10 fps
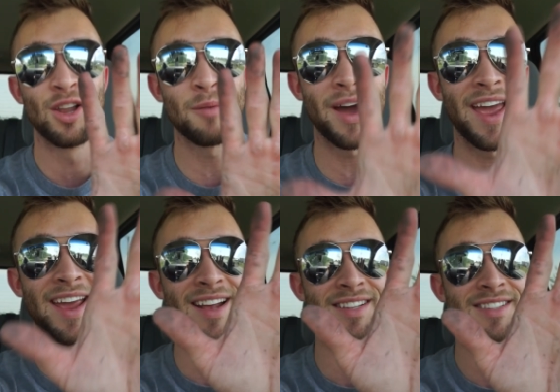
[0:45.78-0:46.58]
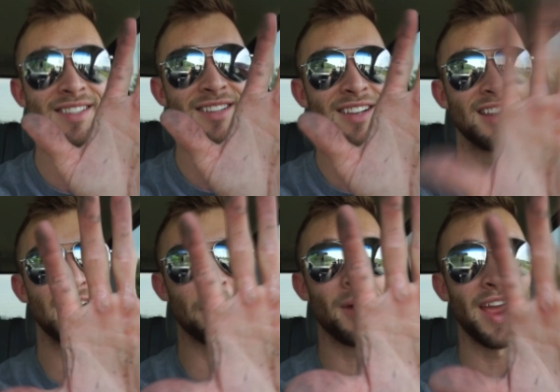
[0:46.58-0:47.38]
look at my hands.
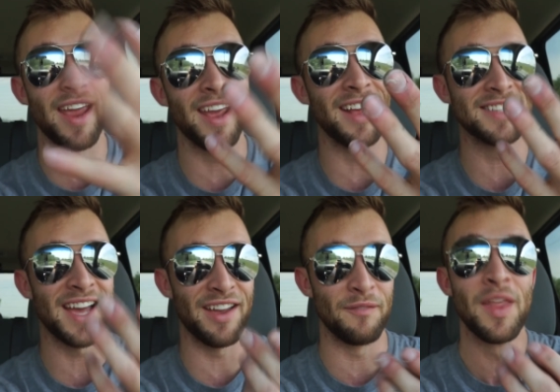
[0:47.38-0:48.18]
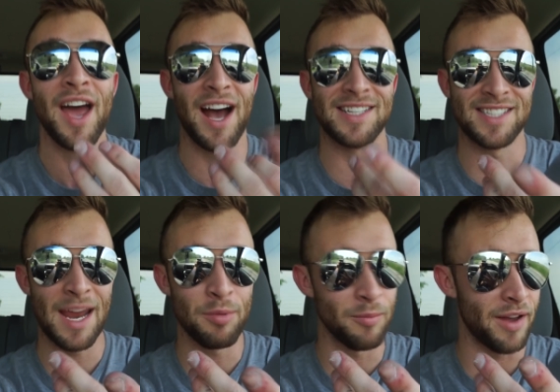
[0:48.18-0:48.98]
Like my hands, I, I
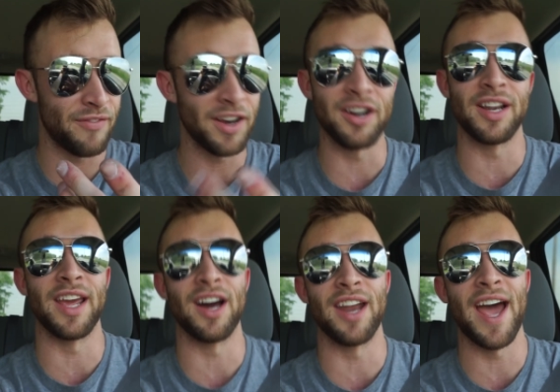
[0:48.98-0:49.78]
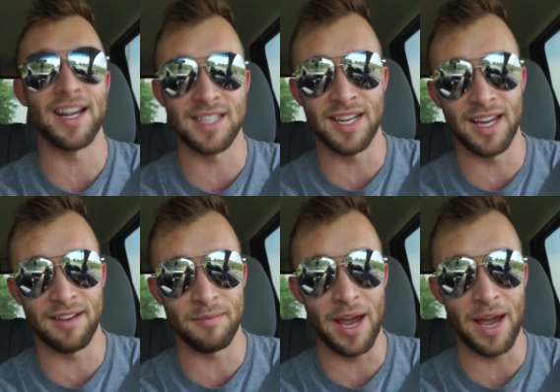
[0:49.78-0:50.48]
stapled my finger today on accident.